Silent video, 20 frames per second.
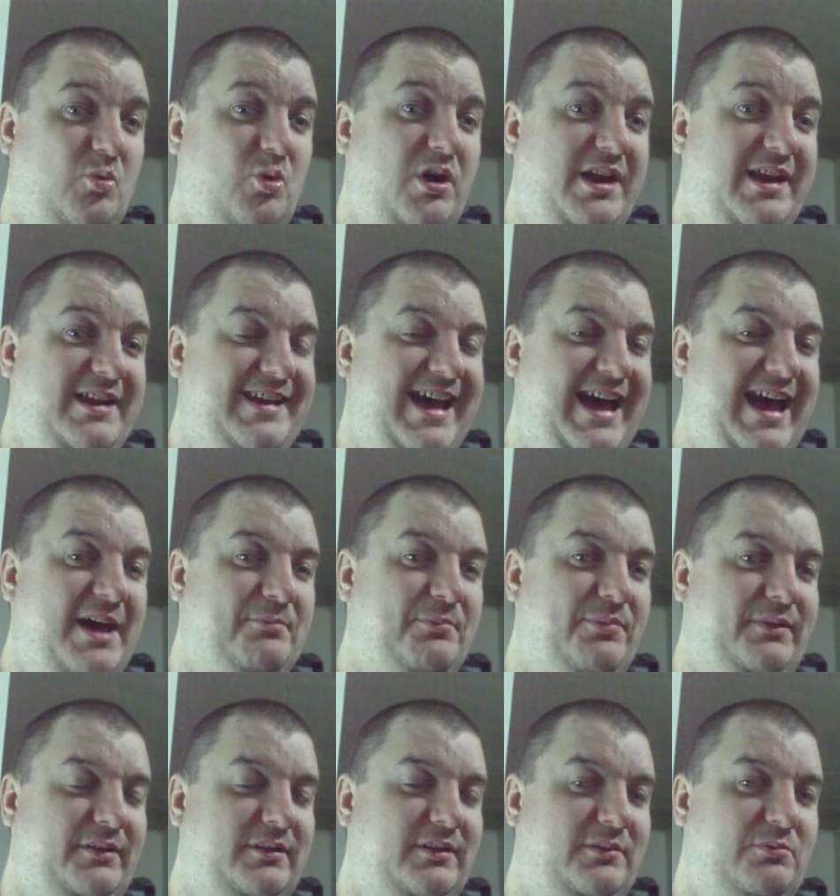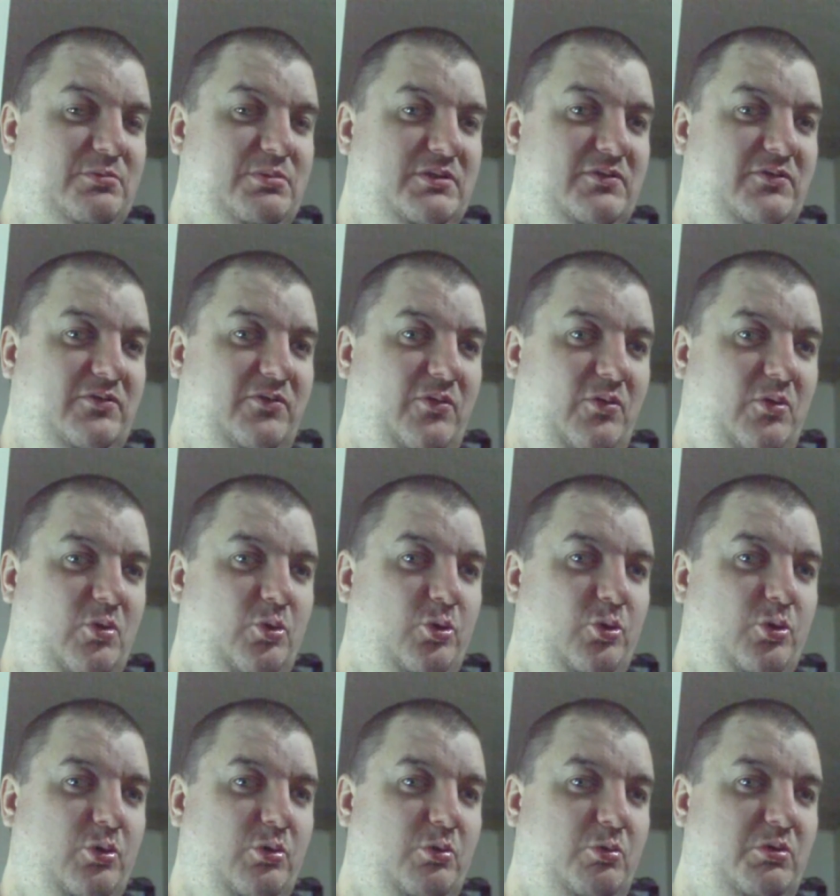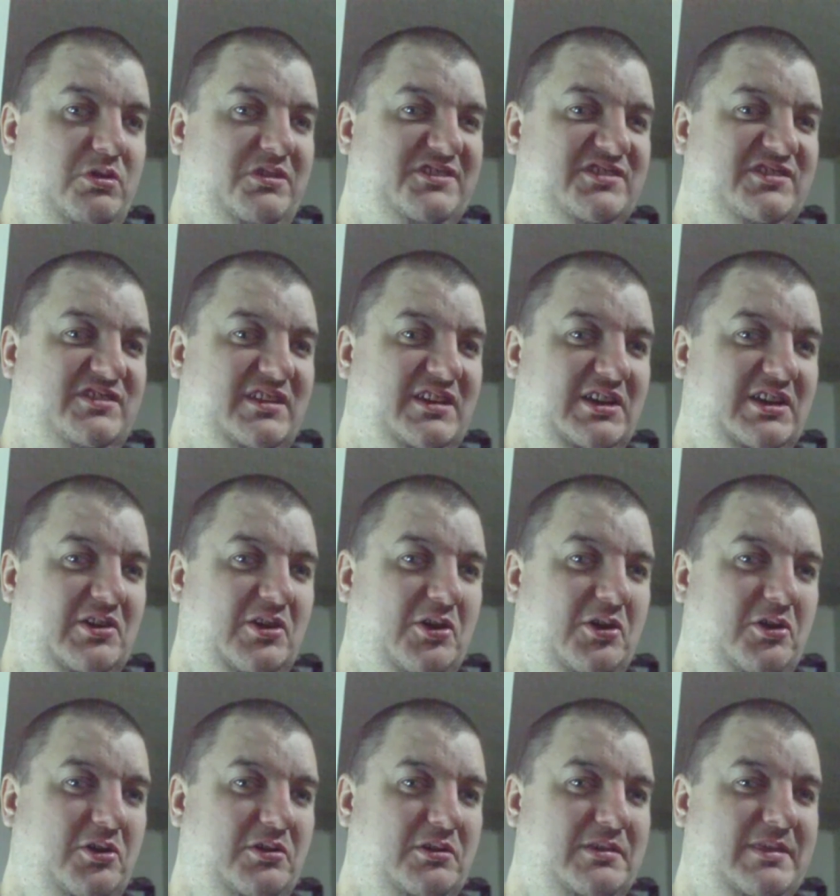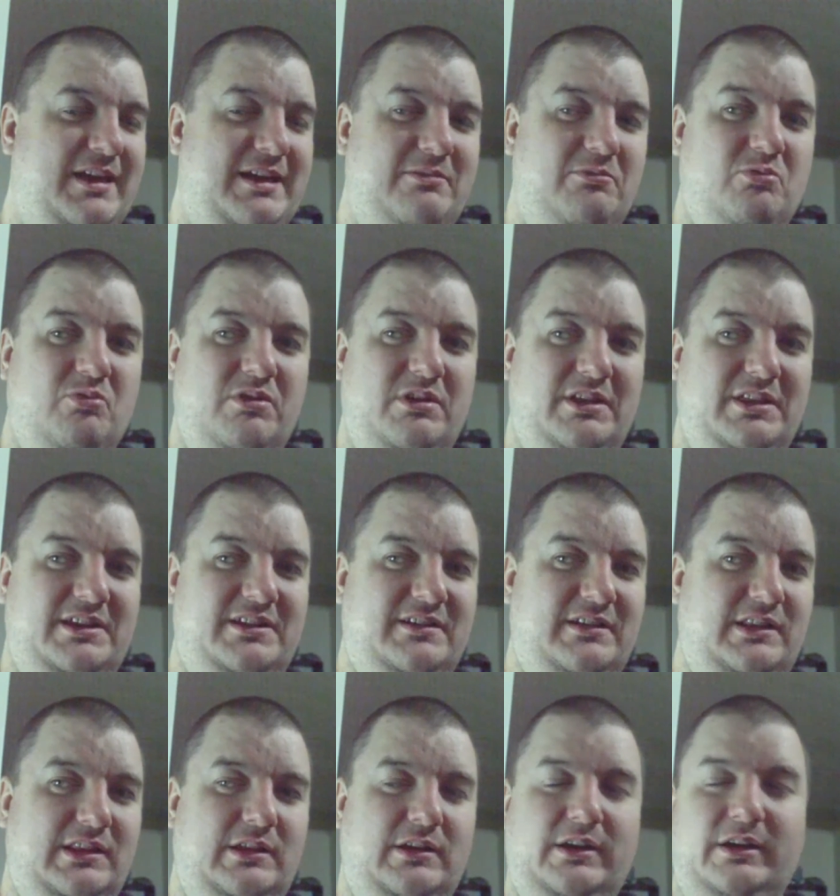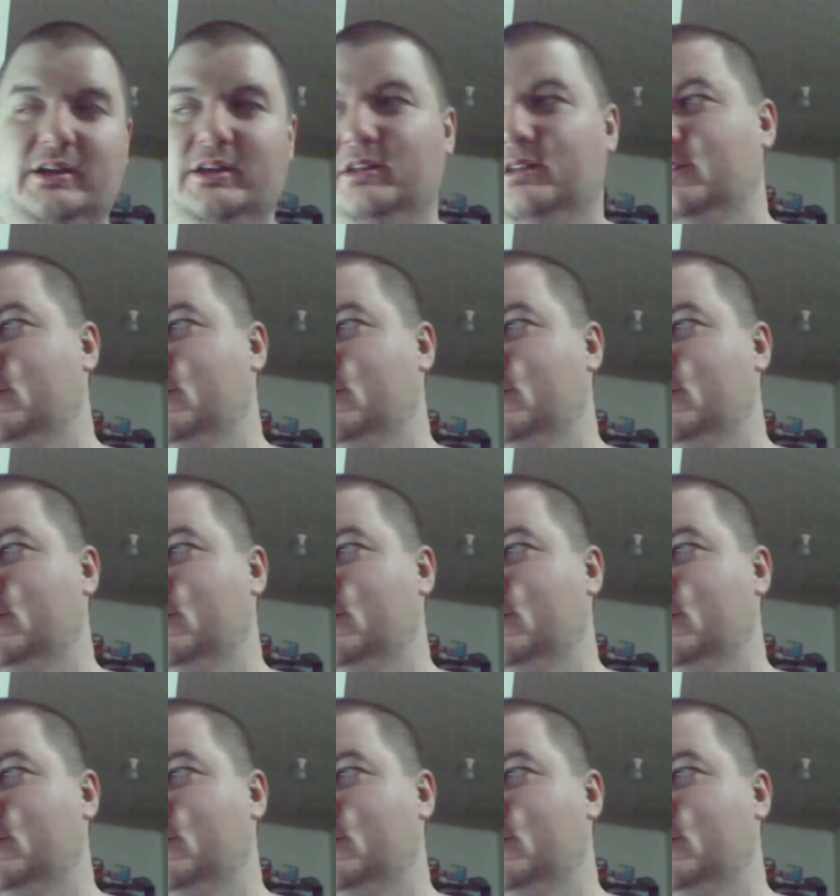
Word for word: what had happened before with Sting and Hogan. They really didn't like